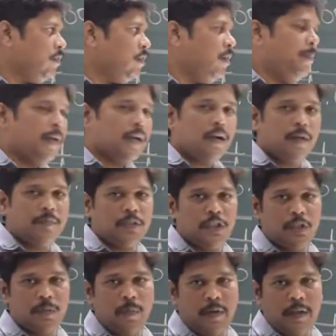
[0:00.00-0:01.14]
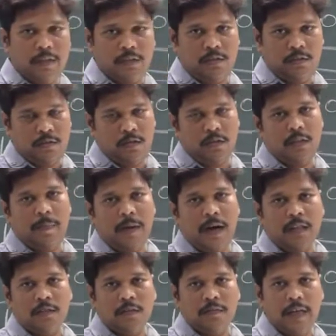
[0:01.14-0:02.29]
opaque object is placed on the
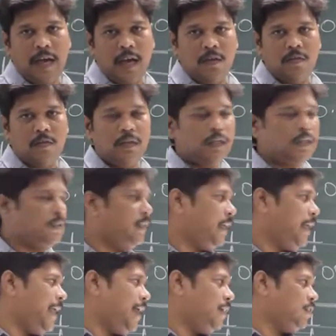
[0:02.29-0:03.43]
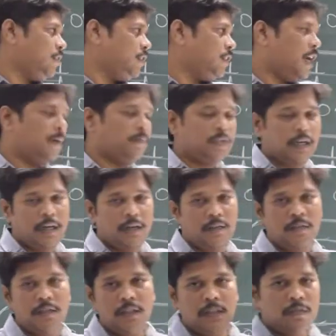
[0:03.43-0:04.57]
path of the anode rays, they cast a sharp shadow,
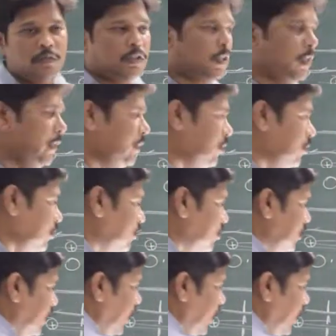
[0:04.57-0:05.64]
which leads to the